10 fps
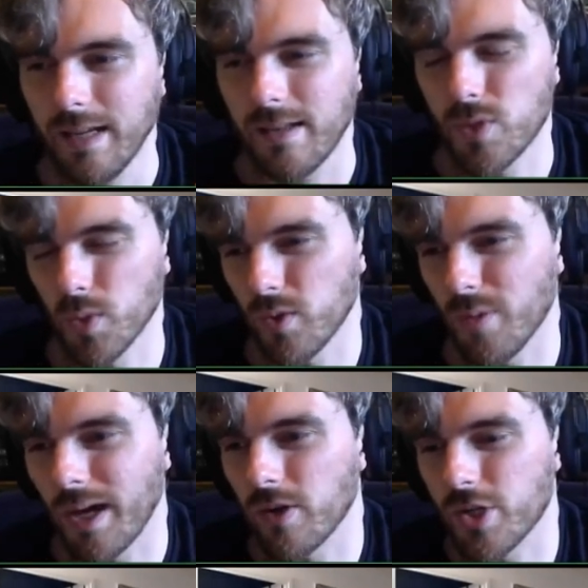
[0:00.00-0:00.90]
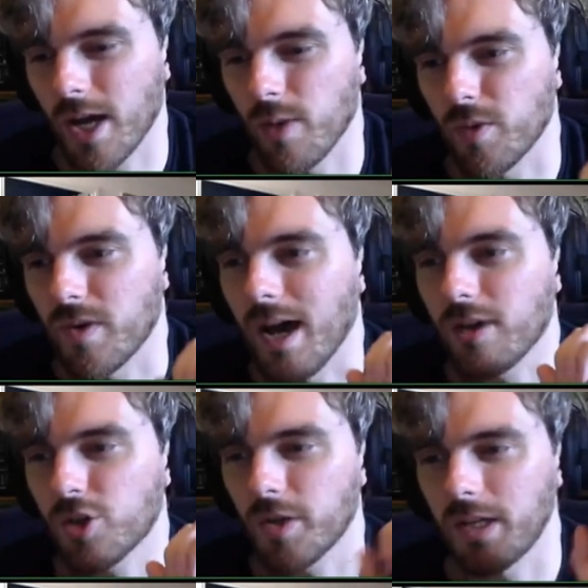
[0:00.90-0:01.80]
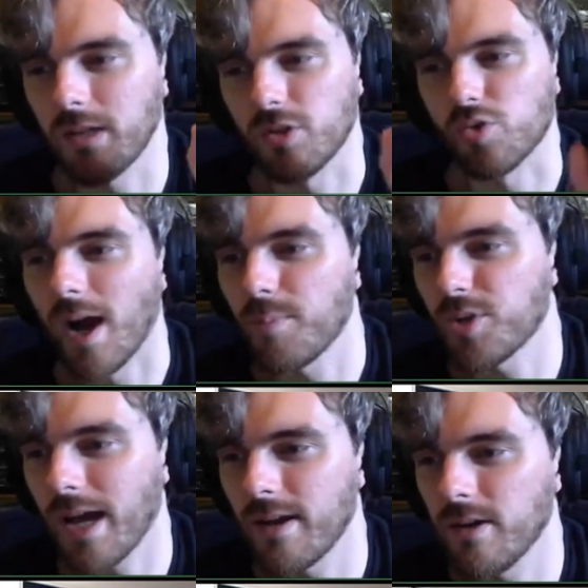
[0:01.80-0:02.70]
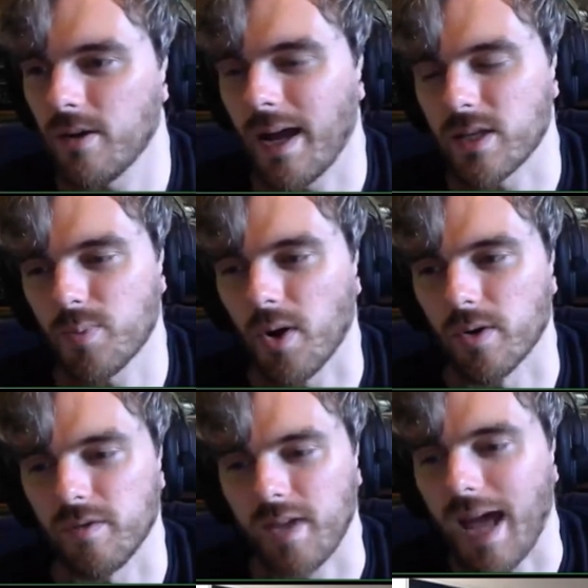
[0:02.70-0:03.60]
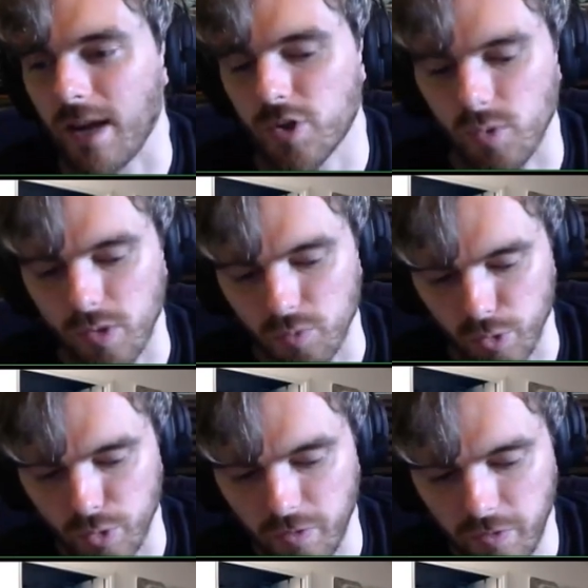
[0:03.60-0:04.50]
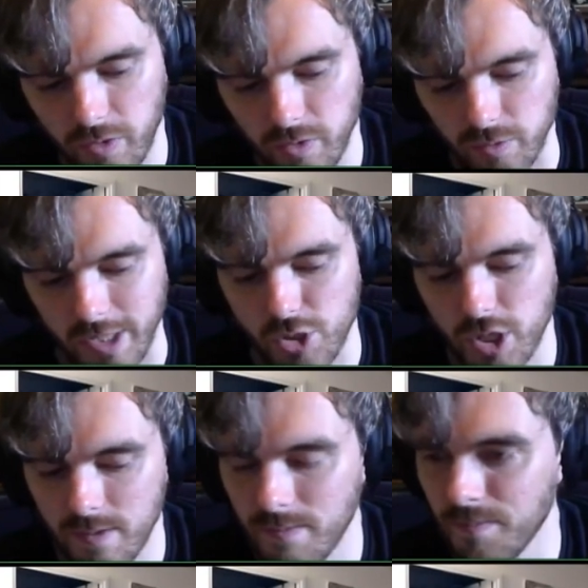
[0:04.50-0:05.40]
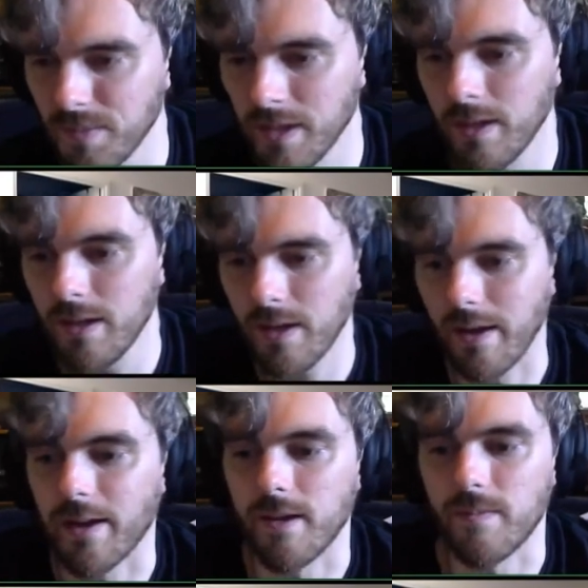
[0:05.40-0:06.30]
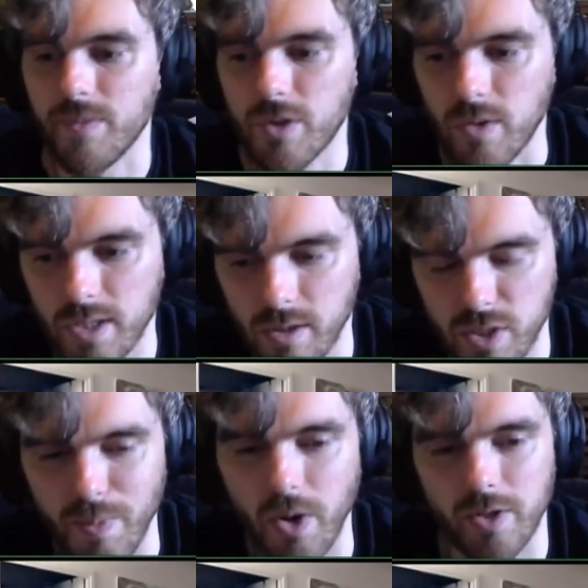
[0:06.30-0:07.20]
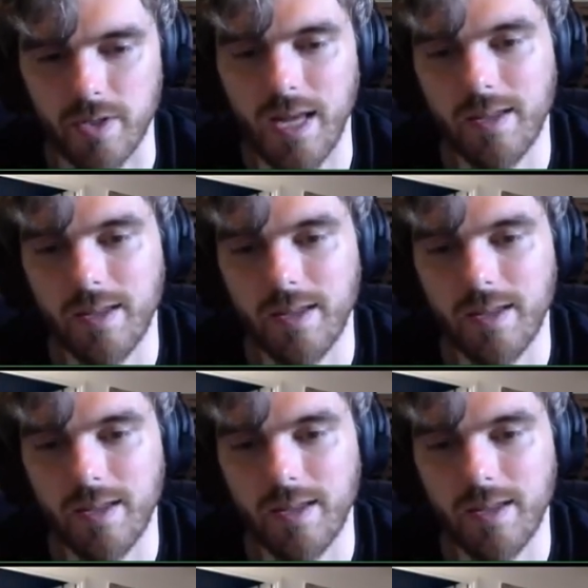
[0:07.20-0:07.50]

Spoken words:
this will do a better job of not treating the drop shadow as part of the actual roof region. So it's a little smarter.